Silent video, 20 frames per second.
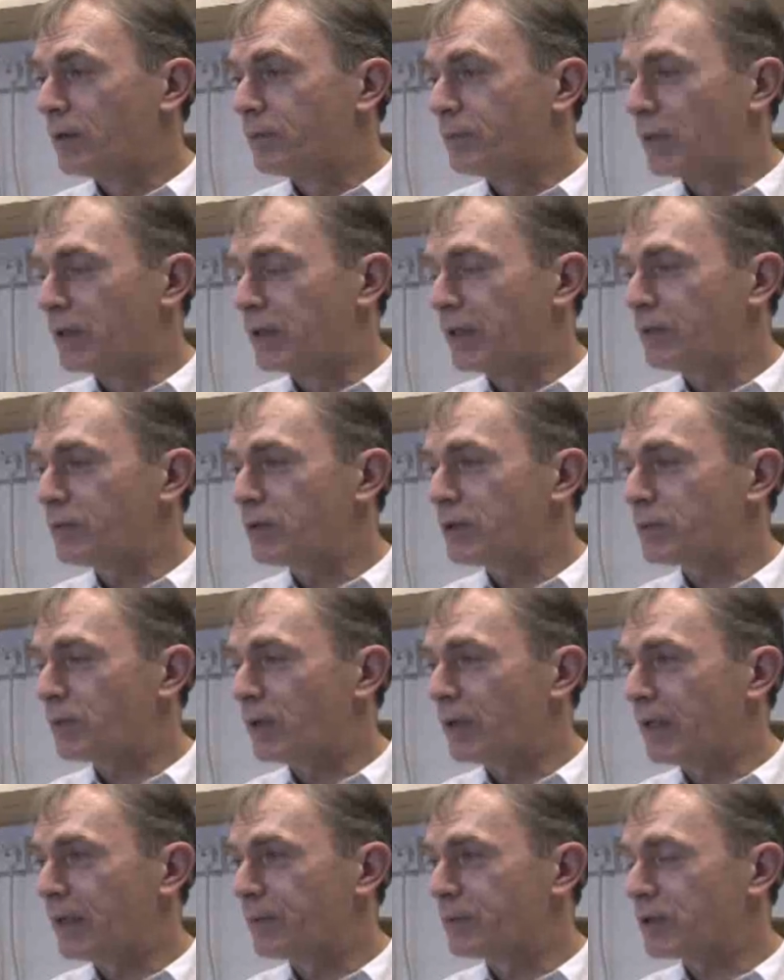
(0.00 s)
But notice
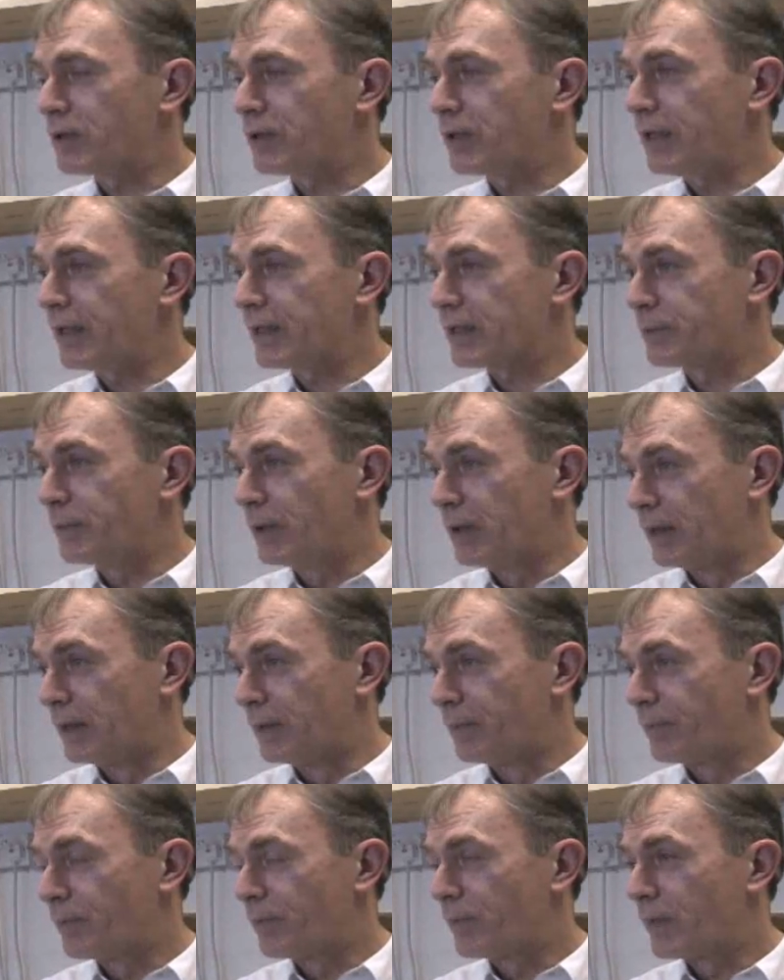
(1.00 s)
what happens on the next bar.
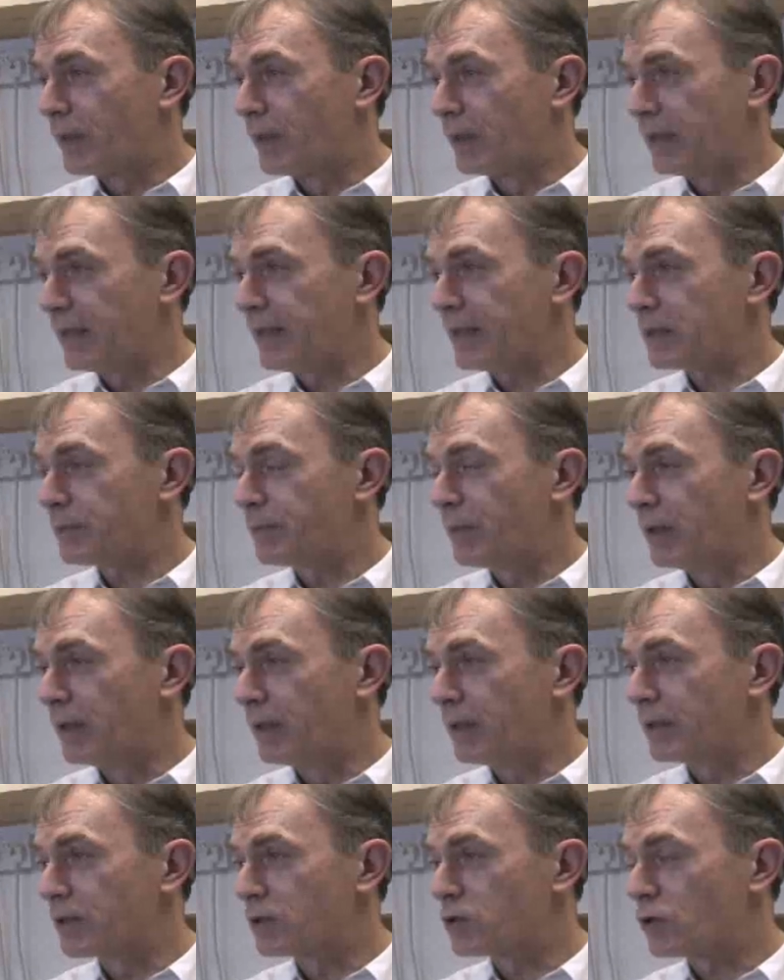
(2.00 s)
The next
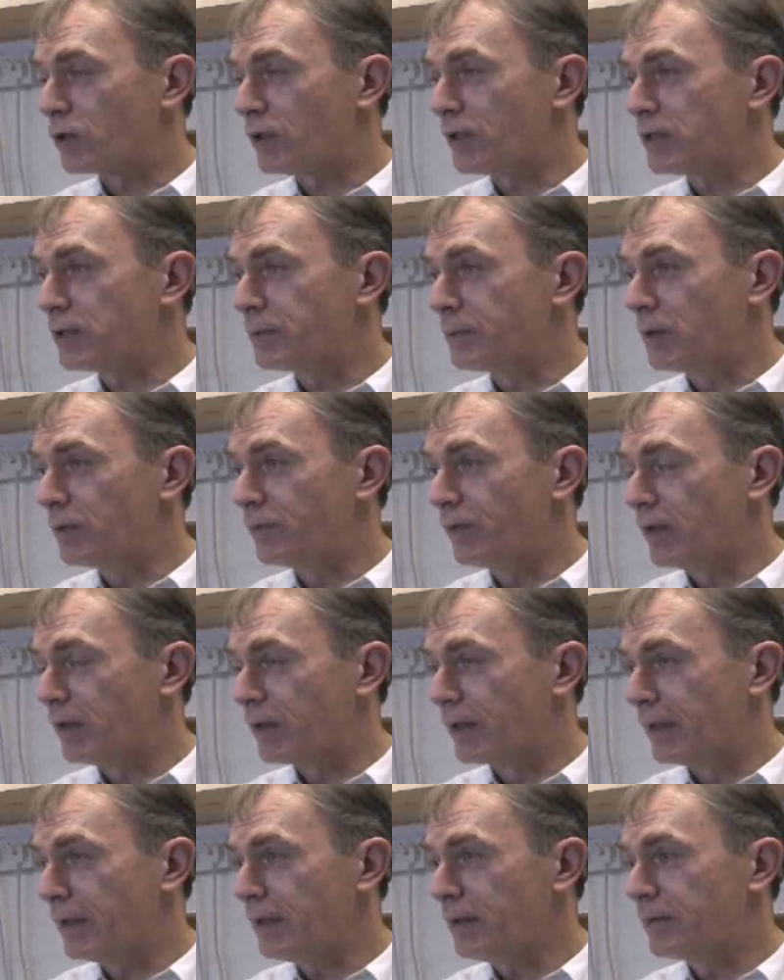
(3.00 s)
bar has tried to move
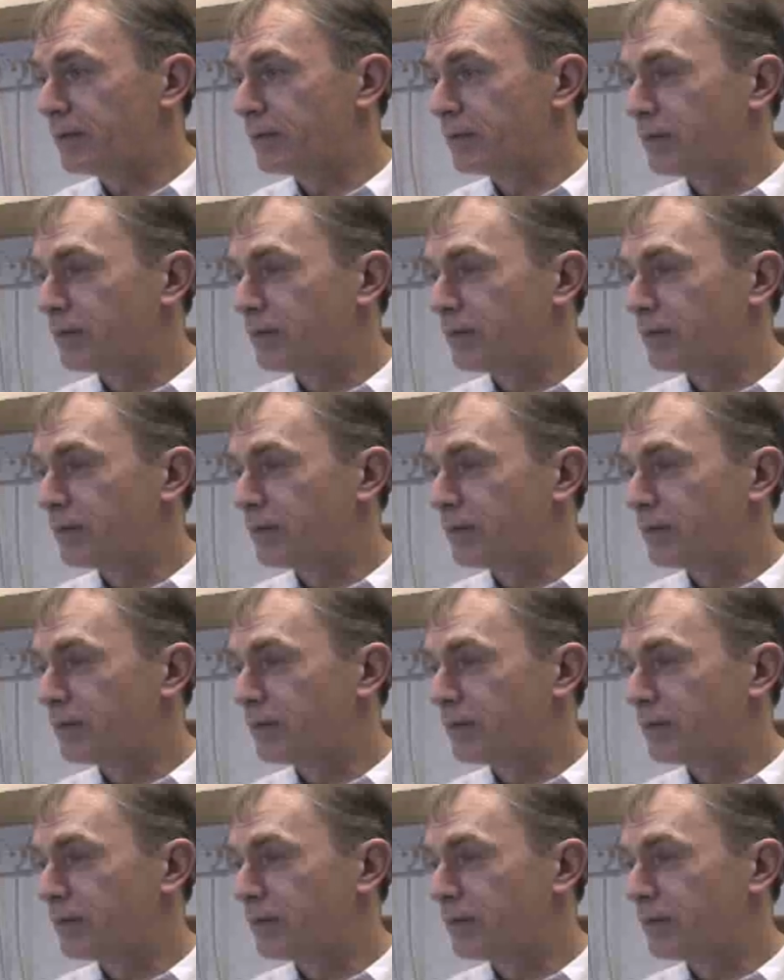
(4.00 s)
higher.